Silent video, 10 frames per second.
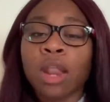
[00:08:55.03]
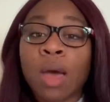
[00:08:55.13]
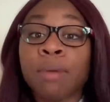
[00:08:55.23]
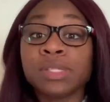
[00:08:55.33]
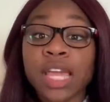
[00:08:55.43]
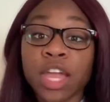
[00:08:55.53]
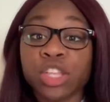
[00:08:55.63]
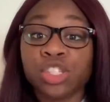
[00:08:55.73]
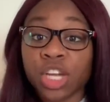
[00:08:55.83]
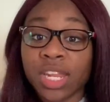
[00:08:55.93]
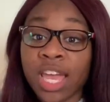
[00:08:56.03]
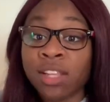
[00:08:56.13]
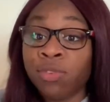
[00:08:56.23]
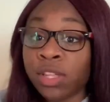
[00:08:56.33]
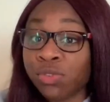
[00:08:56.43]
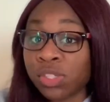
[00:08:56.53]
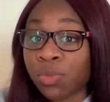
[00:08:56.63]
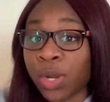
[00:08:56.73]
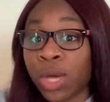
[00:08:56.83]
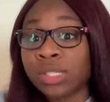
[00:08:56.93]
I'm scared that you're going to catch feelings for
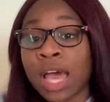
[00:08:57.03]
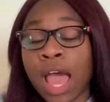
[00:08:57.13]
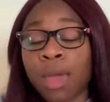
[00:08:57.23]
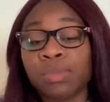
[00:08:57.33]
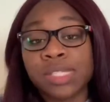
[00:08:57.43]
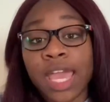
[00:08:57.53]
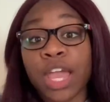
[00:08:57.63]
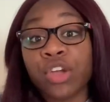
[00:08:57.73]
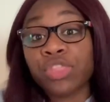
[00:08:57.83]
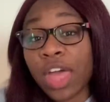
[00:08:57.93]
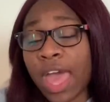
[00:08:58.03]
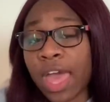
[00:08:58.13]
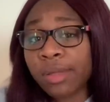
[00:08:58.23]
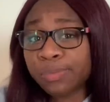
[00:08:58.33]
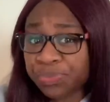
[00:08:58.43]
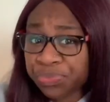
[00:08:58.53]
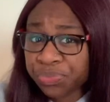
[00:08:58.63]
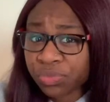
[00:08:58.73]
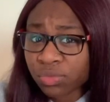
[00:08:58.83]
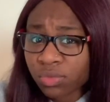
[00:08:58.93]
someone else. I'm scared that
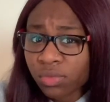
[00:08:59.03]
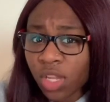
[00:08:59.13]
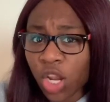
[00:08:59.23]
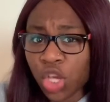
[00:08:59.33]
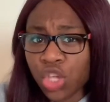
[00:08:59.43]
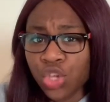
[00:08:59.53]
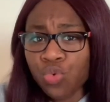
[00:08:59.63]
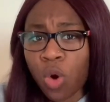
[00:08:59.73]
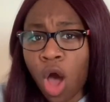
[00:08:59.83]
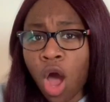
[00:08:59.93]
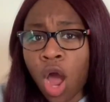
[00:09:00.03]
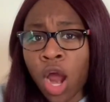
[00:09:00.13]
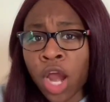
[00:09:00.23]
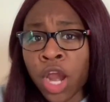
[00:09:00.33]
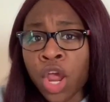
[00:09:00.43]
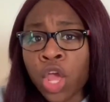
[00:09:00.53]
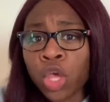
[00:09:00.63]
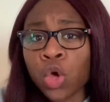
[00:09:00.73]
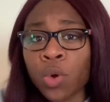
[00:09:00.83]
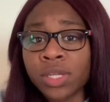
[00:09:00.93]
you are
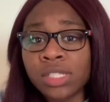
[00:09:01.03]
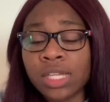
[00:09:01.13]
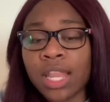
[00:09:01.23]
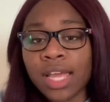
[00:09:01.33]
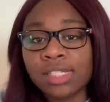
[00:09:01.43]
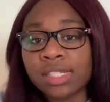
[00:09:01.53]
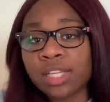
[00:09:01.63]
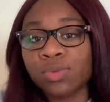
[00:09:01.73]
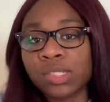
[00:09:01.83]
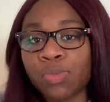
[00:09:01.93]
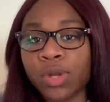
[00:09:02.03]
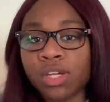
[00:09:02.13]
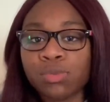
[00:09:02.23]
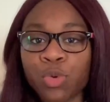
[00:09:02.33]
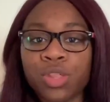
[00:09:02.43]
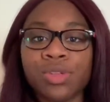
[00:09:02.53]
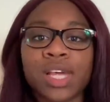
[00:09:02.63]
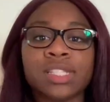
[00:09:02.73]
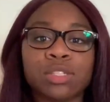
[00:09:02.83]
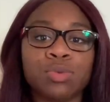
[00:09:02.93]
going to like sex with someone else more than you
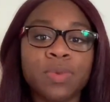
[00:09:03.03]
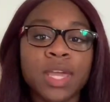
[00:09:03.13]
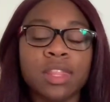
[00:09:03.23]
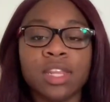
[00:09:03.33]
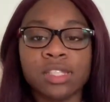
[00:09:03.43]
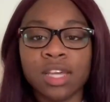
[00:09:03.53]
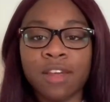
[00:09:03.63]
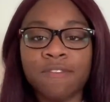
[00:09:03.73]
like sex with me, and then it's going to